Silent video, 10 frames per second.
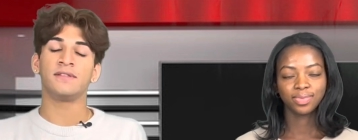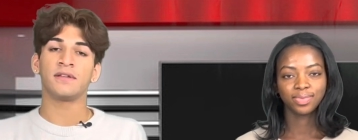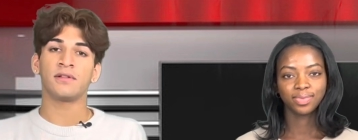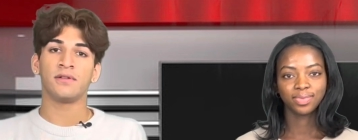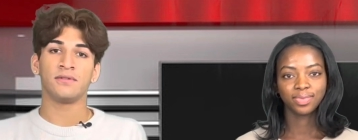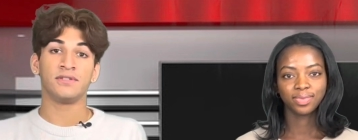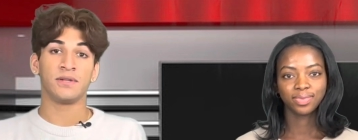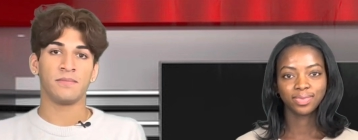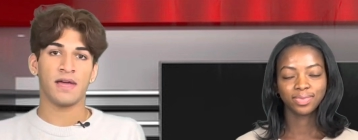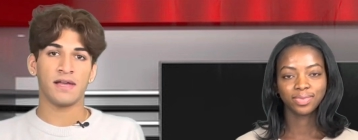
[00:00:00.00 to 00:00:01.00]
Speaker 1: These include
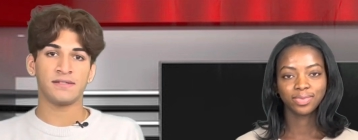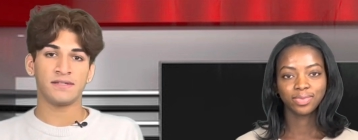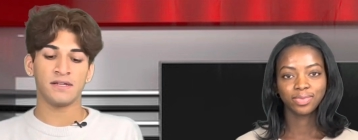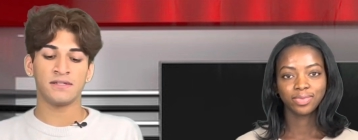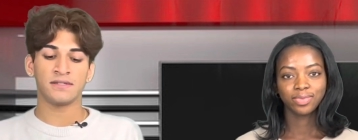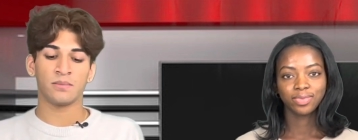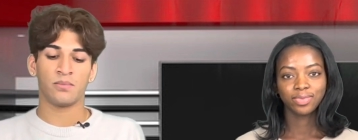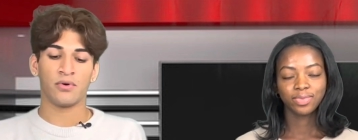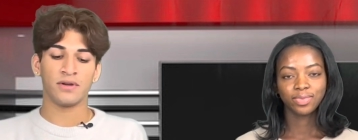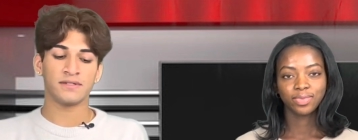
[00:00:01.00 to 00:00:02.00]
gymnastics,
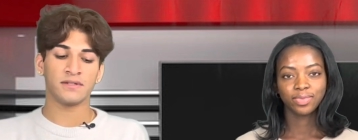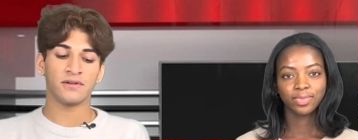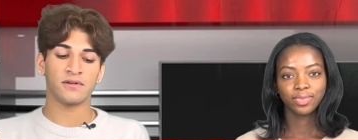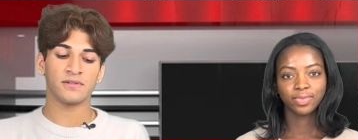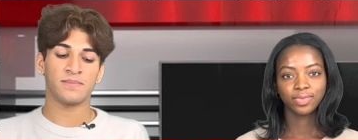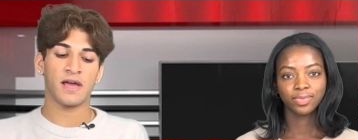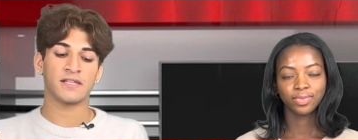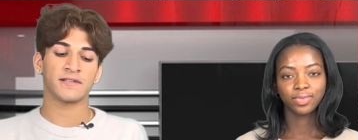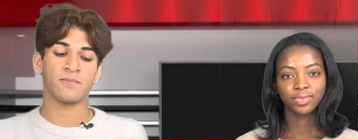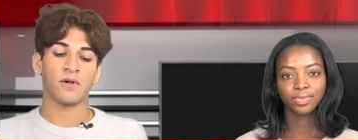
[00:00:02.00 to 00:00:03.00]
boys and girls
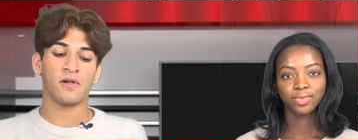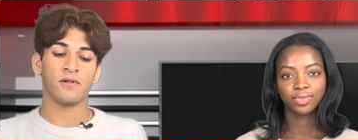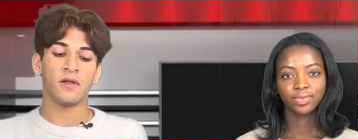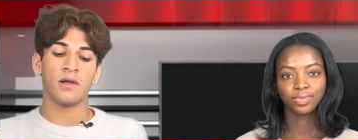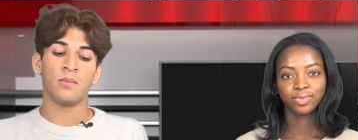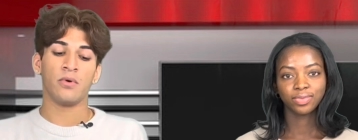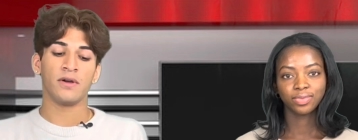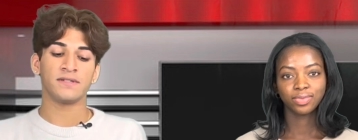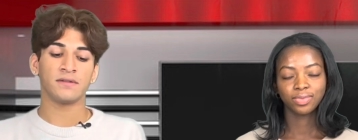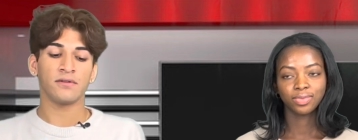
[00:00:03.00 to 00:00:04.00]
basketball,
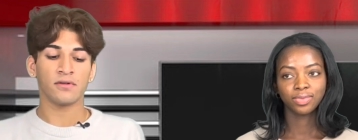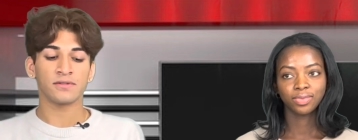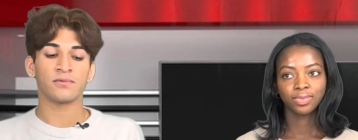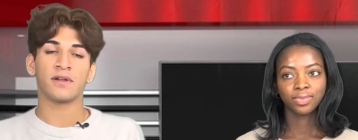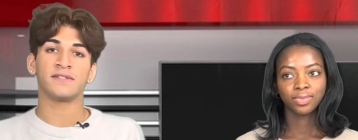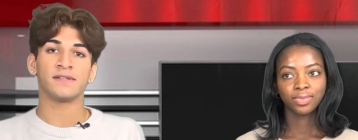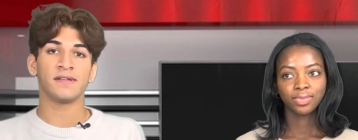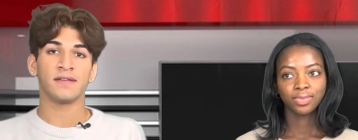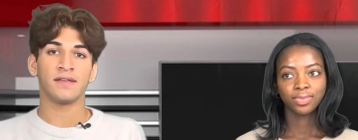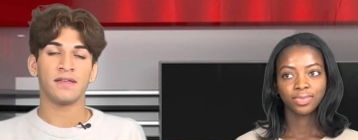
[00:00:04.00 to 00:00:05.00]
boys and girls
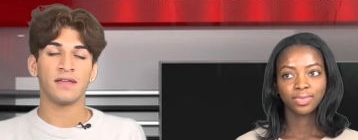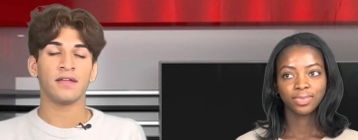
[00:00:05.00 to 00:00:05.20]
wrestling,